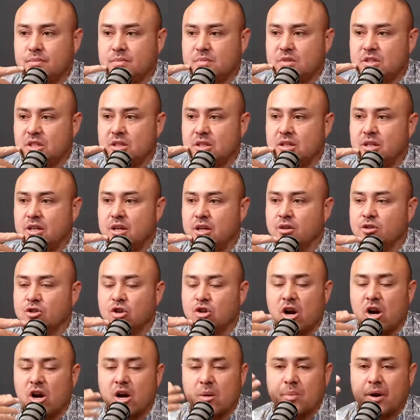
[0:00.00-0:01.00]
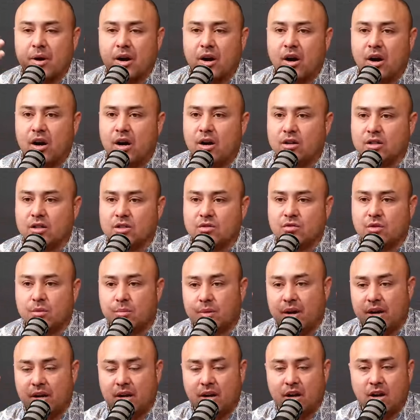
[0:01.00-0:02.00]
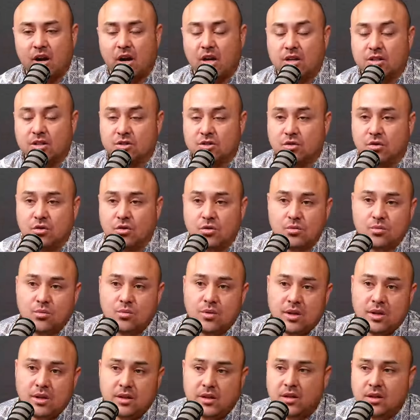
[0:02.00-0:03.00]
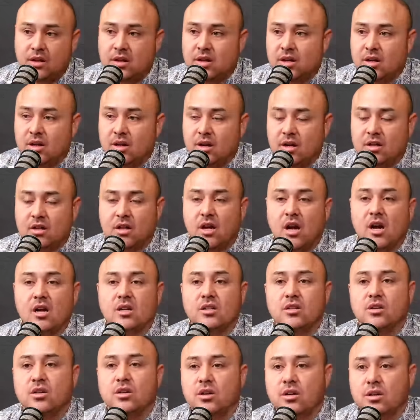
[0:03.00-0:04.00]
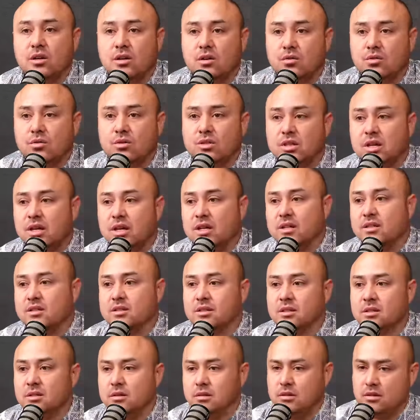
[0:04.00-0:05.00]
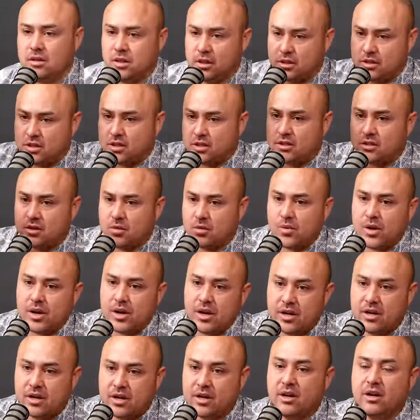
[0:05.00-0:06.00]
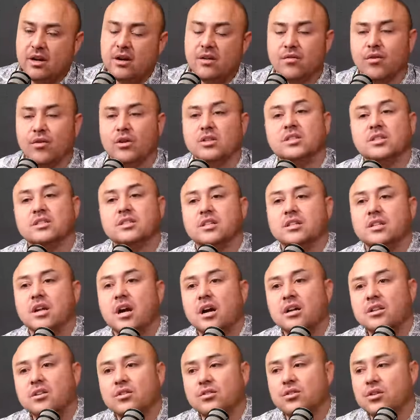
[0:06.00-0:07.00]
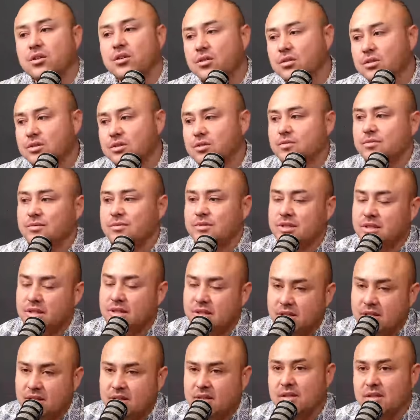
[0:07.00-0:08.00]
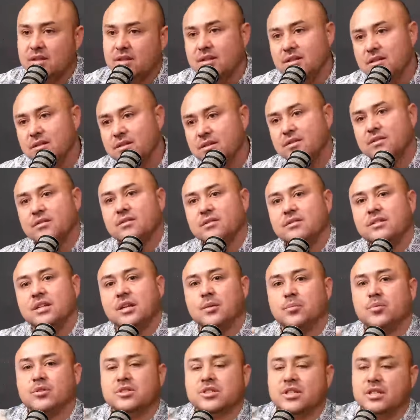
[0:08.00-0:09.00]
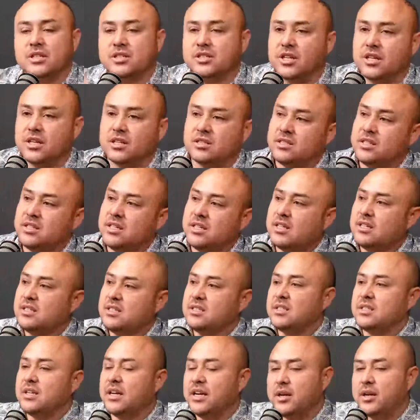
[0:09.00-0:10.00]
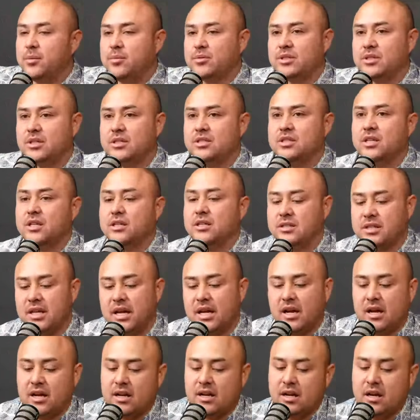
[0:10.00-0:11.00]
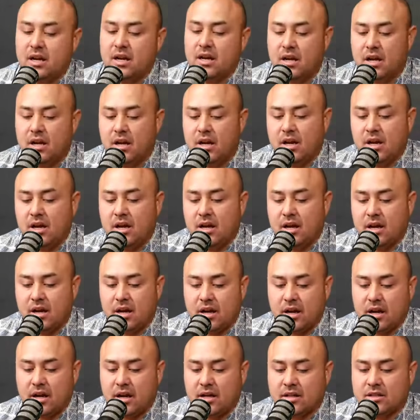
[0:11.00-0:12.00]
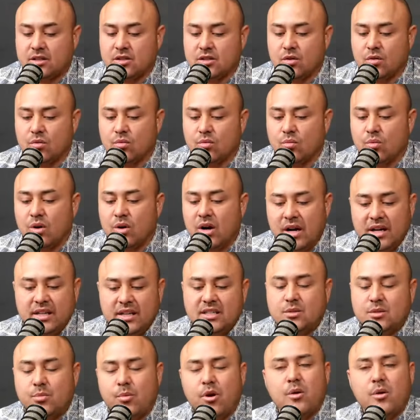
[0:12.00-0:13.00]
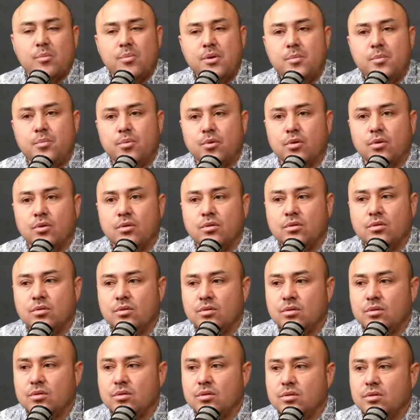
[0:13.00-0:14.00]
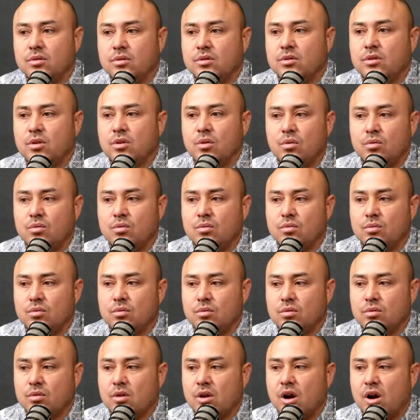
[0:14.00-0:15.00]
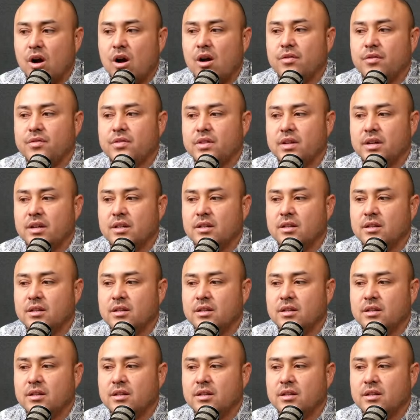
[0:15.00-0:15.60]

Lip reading: drawing parallels from like a consult with a doctor who says, this is the way versus a doctor who goes, 10% chance this, 80% chance that. And so really smart people don't often